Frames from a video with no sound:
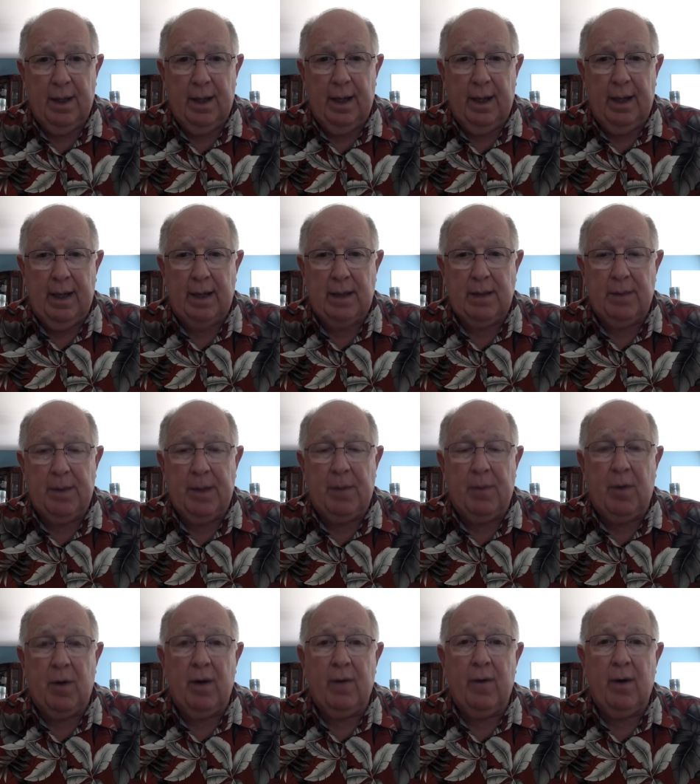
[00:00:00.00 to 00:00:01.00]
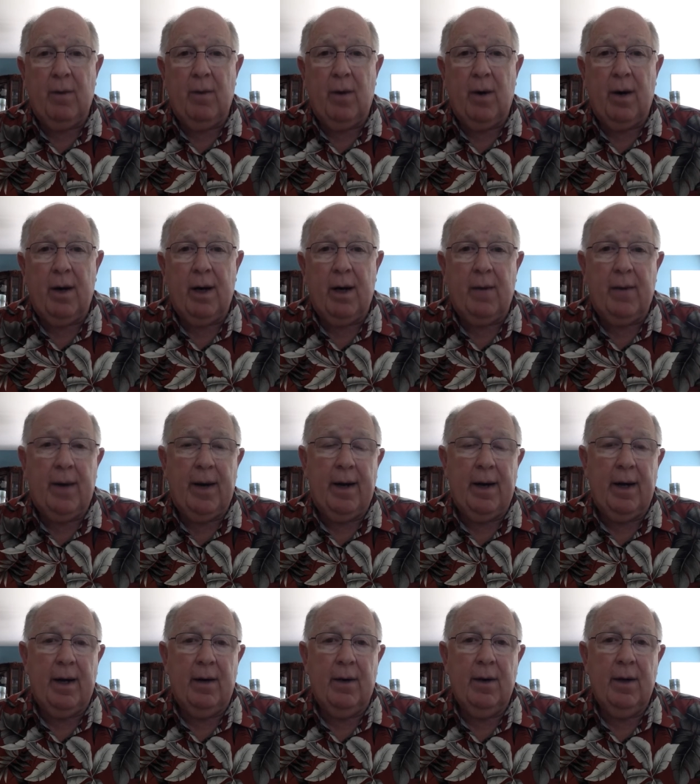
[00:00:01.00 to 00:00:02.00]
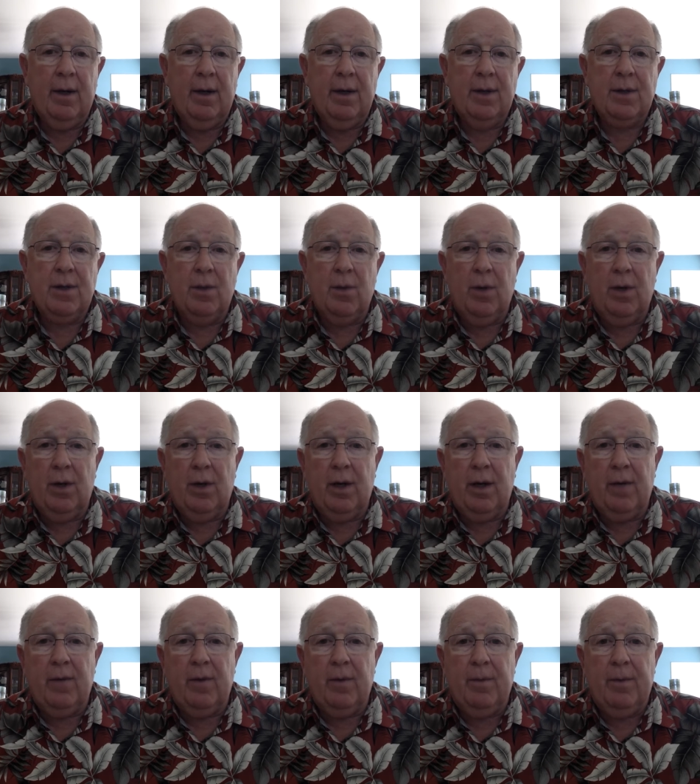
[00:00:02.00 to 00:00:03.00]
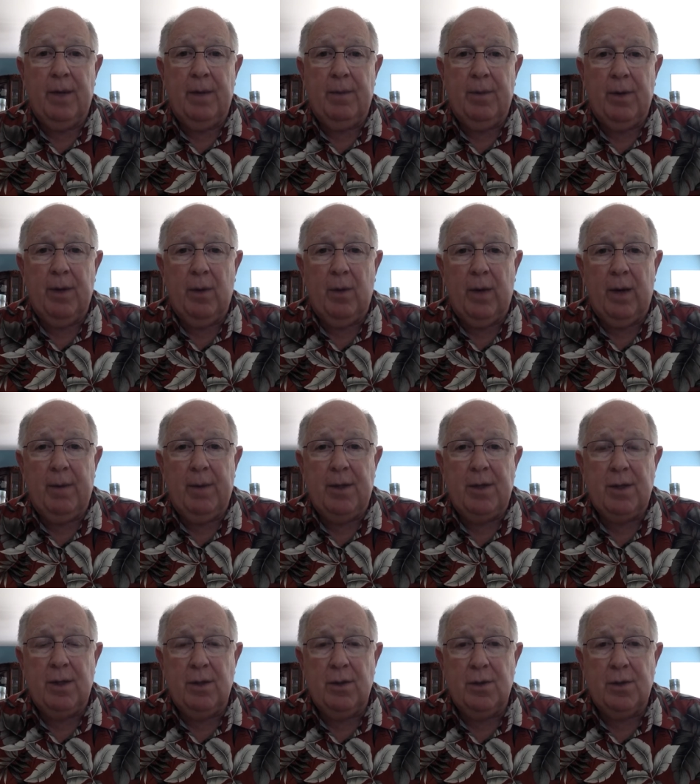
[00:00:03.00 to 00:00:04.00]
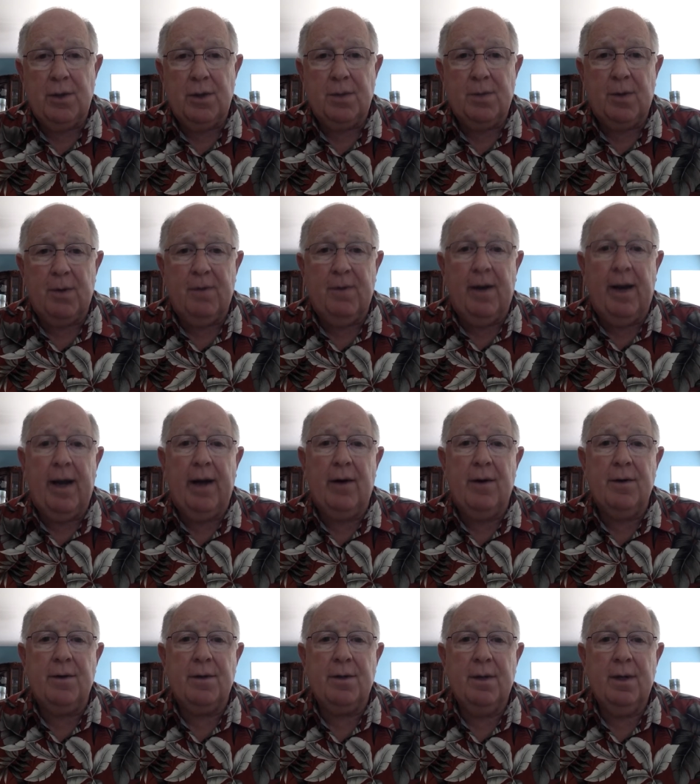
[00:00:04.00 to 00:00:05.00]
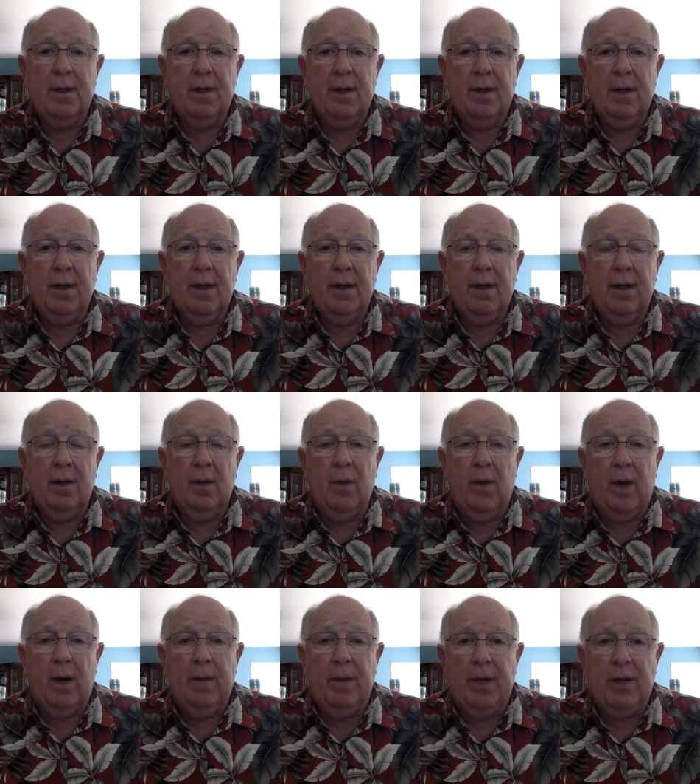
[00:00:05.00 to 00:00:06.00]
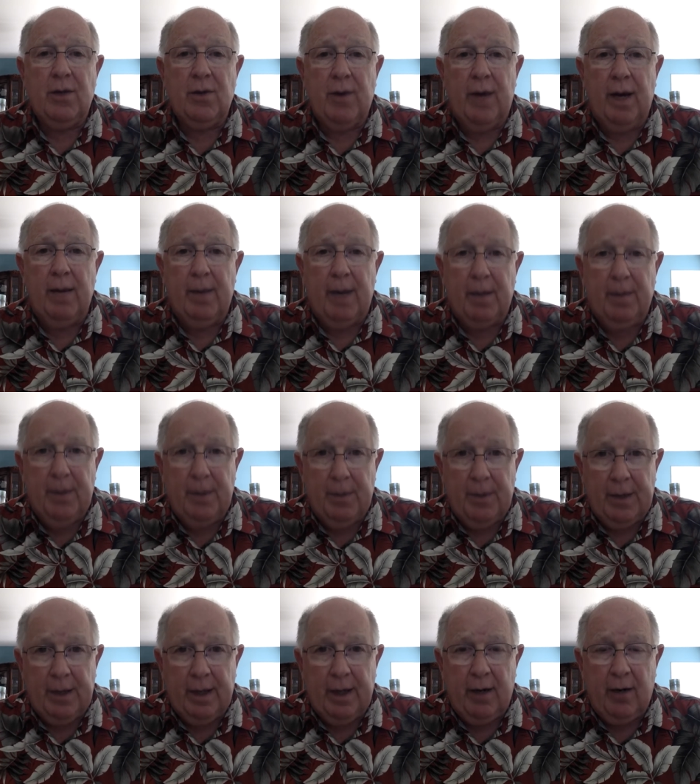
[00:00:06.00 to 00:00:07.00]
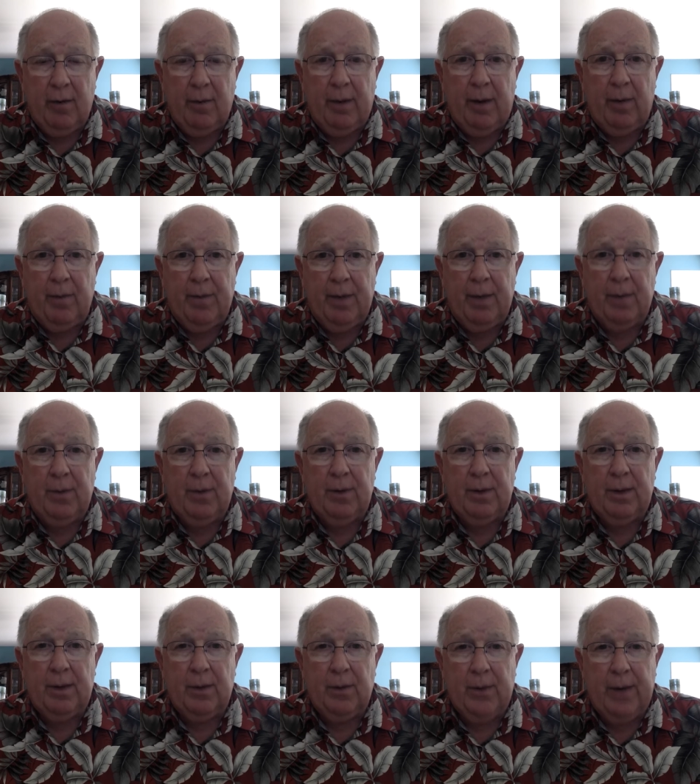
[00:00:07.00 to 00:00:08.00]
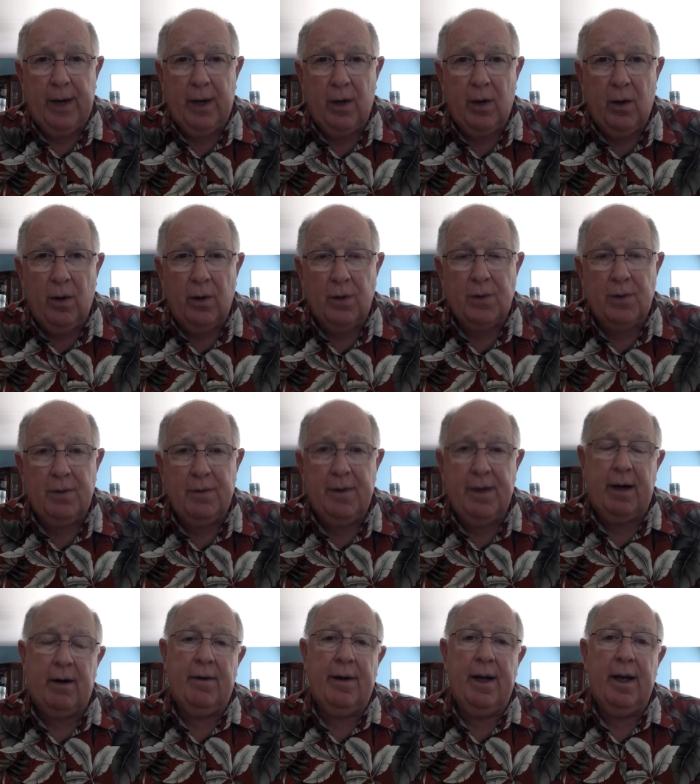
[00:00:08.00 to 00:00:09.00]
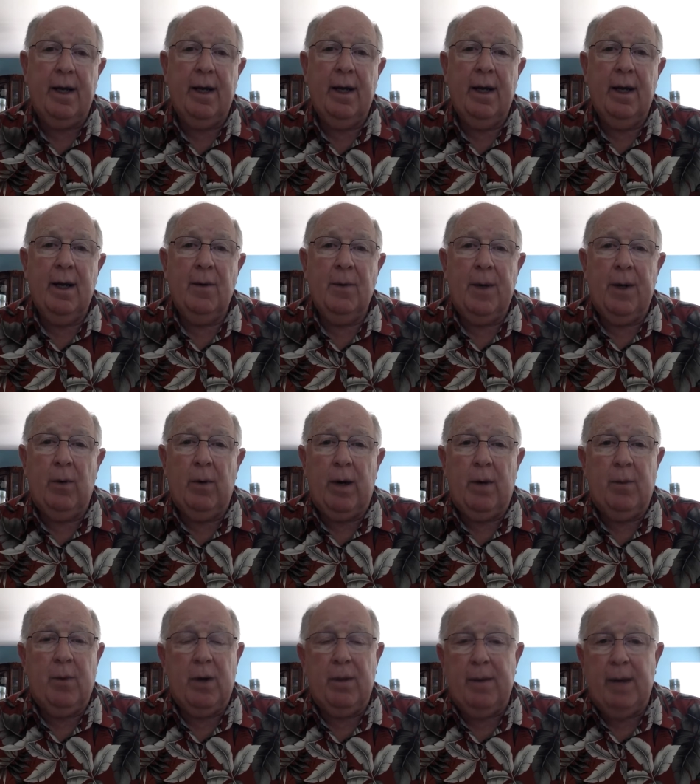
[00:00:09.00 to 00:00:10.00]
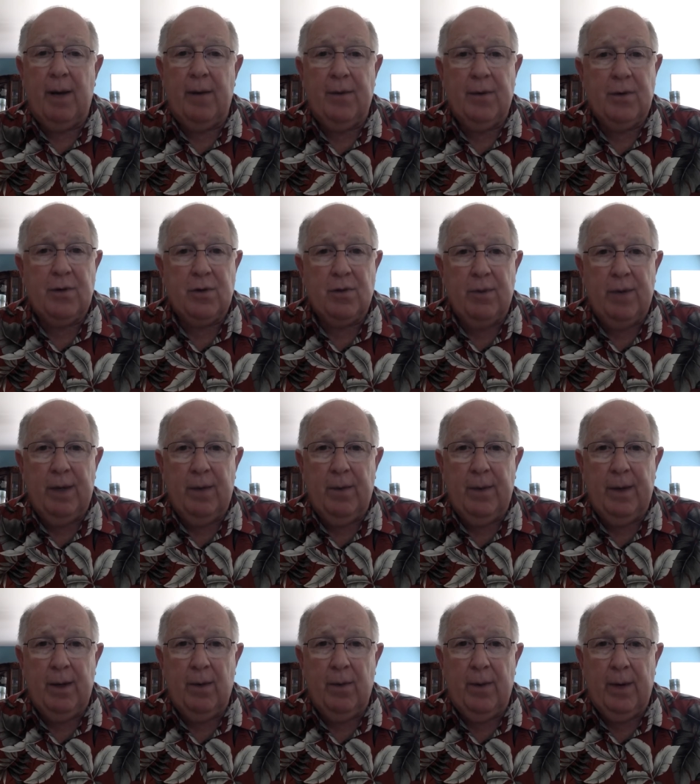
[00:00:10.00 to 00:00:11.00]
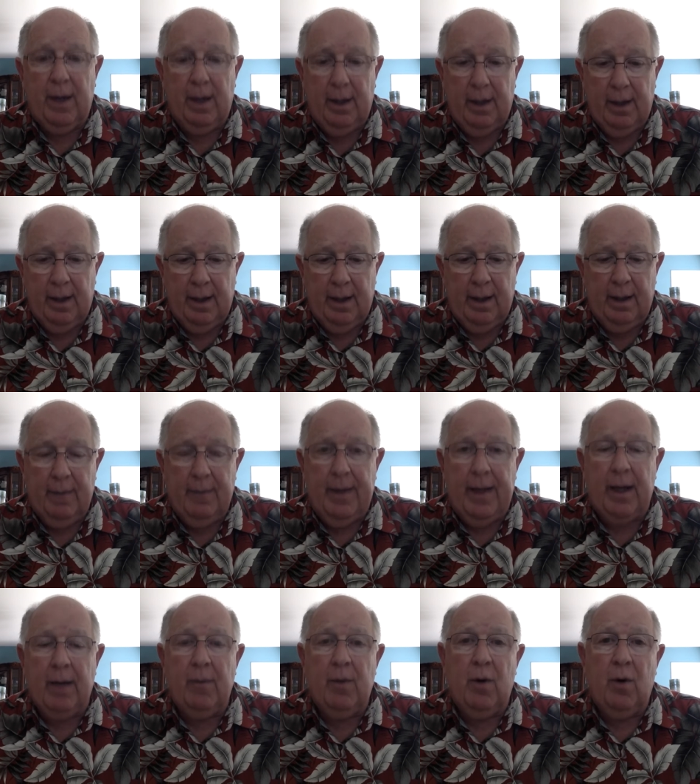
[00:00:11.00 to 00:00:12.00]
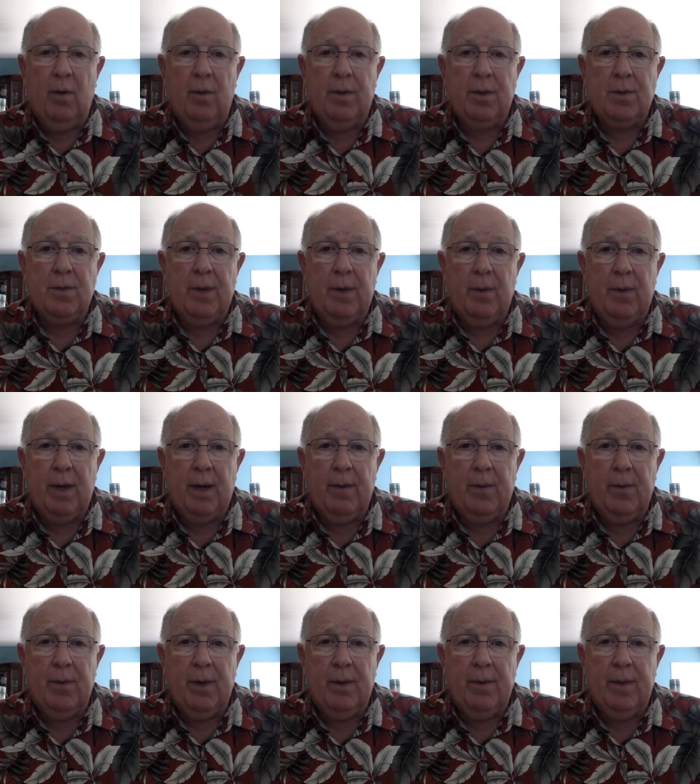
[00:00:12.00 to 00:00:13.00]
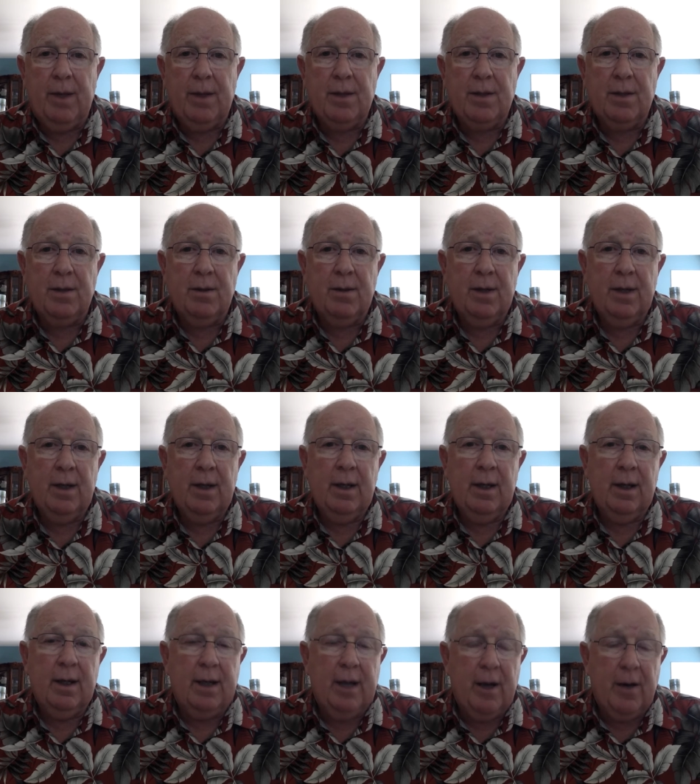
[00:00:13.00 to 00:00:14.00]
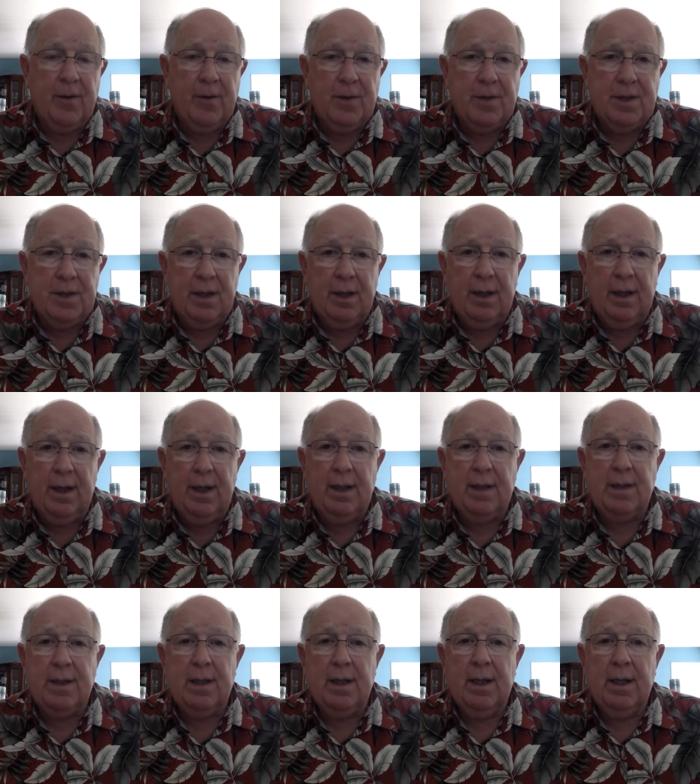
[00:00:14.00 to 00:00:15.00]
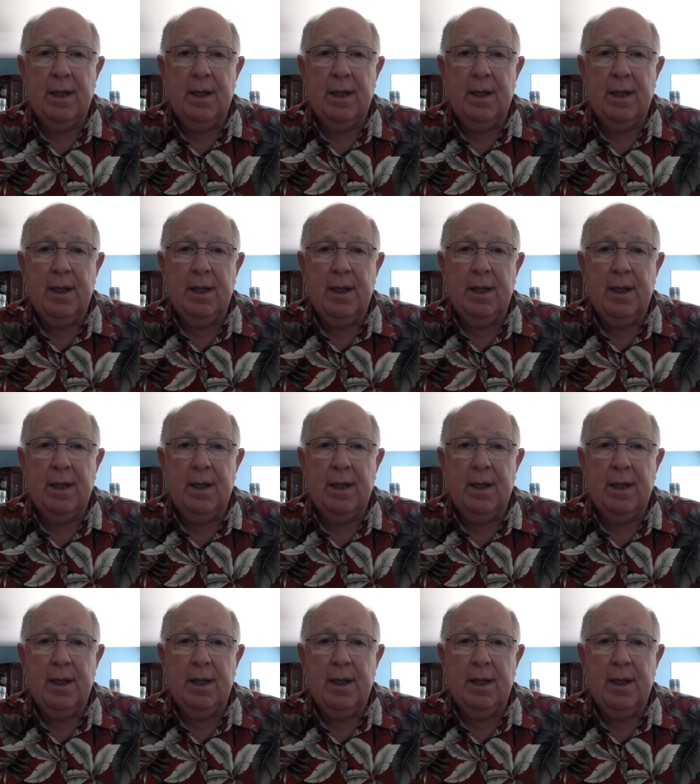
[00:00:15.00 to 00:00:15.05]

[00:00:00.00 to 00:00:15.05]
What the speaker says: and that's a big part of our market right now. So we're looking for people that want to be solutions providers, that want to be trained by people that care about people, that create a culture of caring. We don't want to put them out in the street. We don't want to make them homeless. We want to put them into care facilities.